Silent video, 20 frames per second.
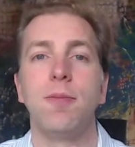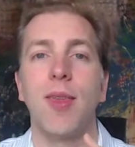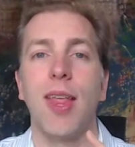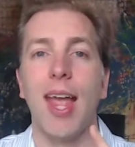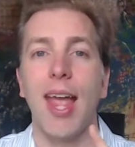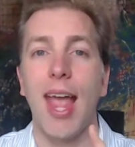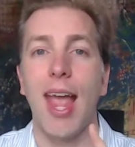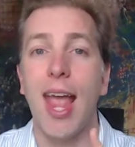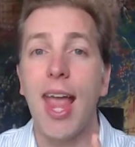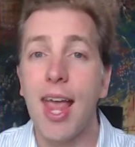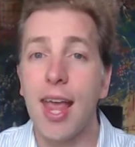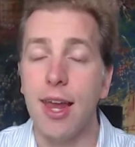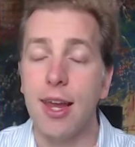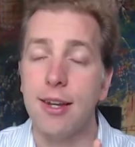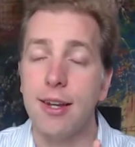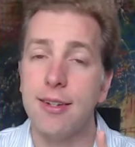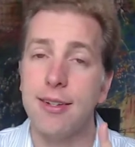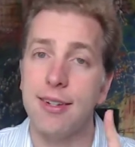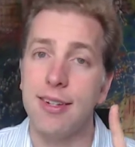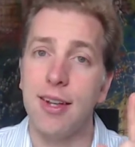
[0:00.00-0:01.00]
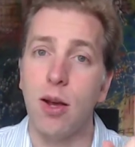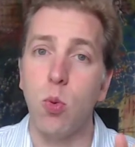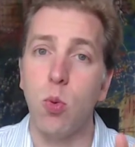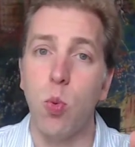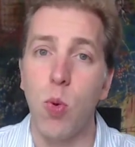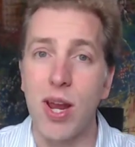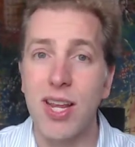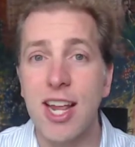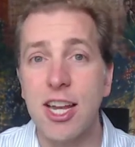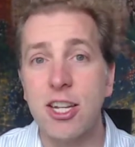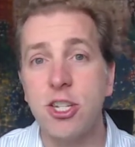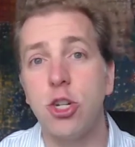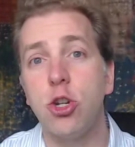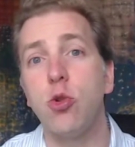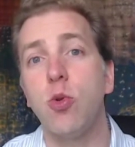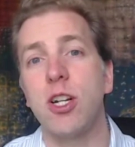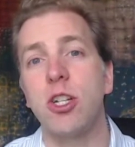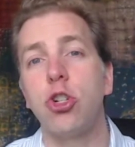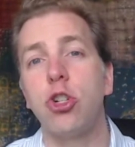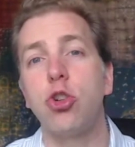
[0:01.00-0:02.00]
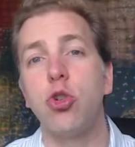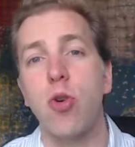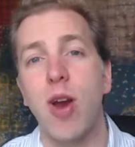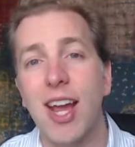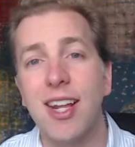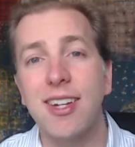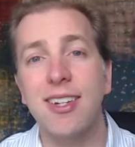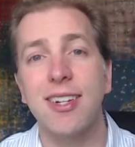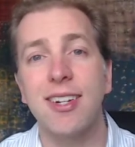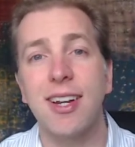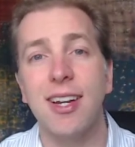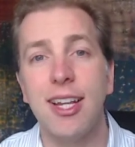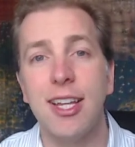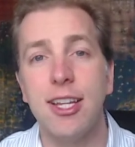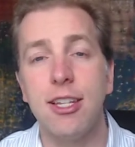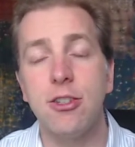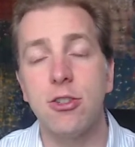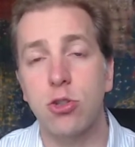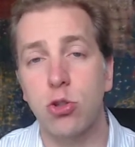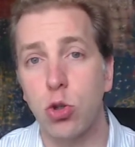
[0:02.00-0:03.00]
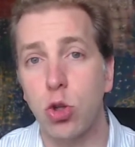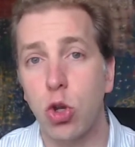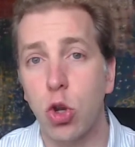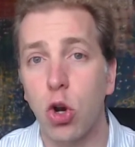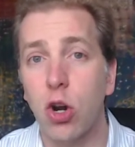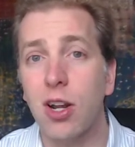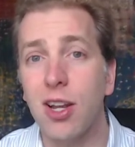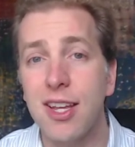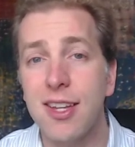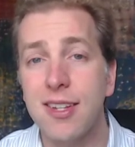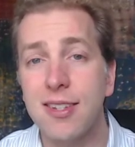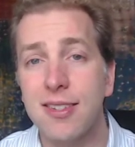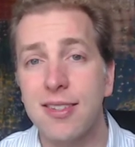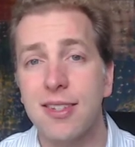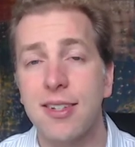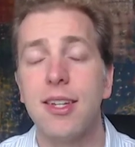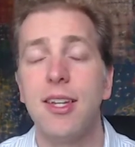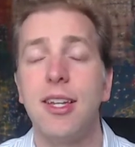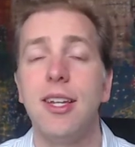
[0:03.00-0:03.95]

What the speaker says: And the way that you attract leads to your list